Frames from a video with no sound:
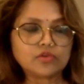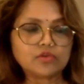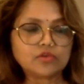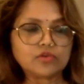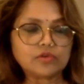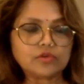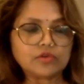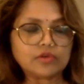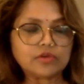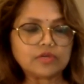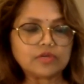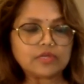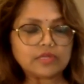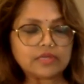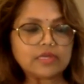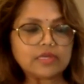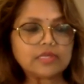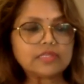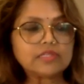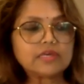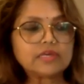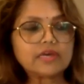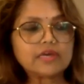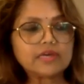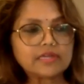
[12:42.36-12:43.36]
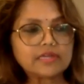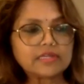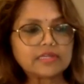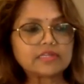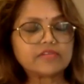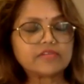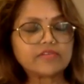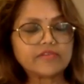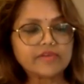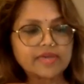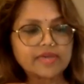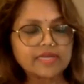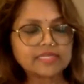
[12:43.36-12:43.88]
either it
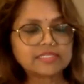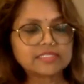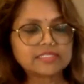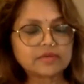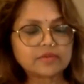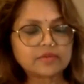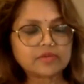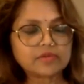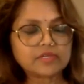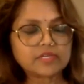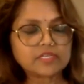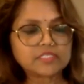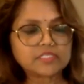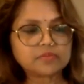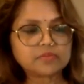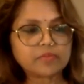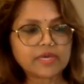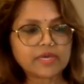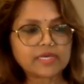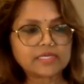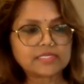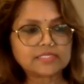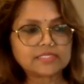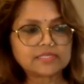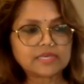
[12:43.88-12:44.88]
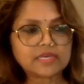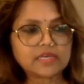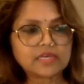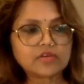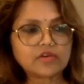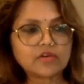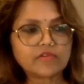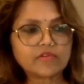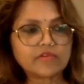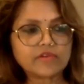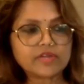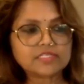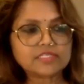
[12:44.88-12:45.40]
creates a space, the ego
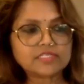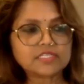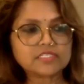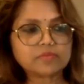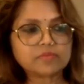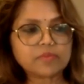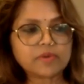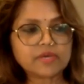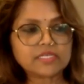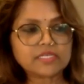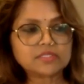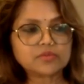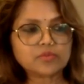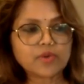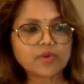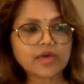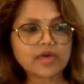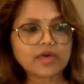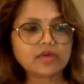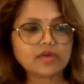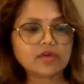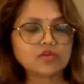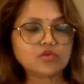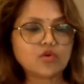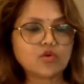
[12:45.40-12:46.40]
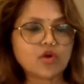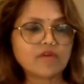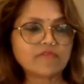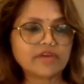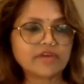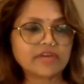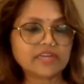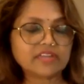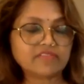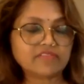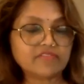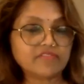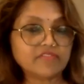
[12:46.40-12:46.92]
creates a space where you have an
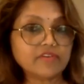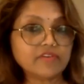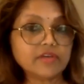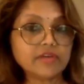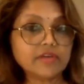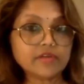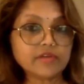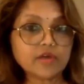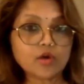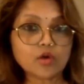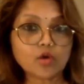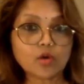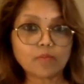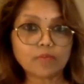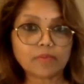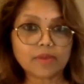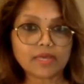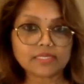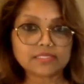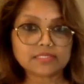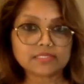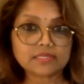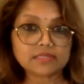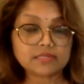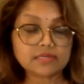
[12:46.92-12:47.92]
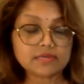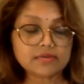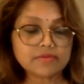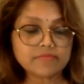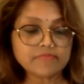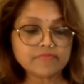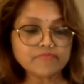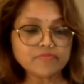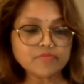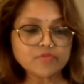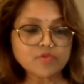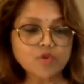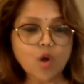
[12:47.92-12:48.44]
inferior complexity,
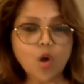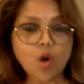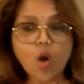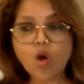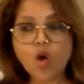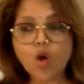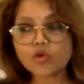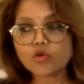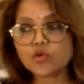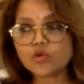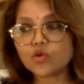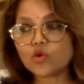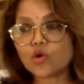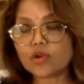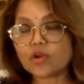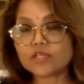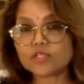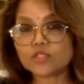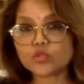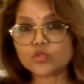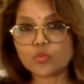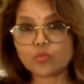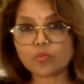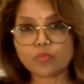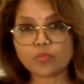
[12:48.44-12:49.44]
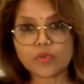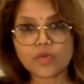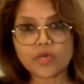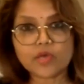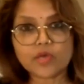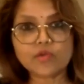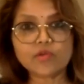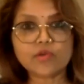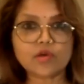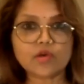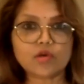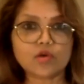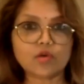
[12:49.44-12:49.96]
or you got a
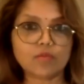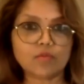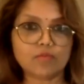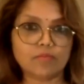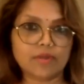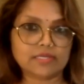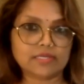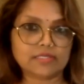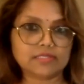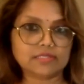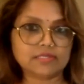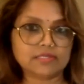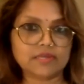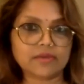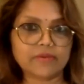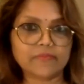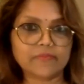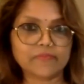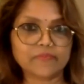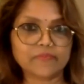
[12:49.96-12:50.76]
superior complexity.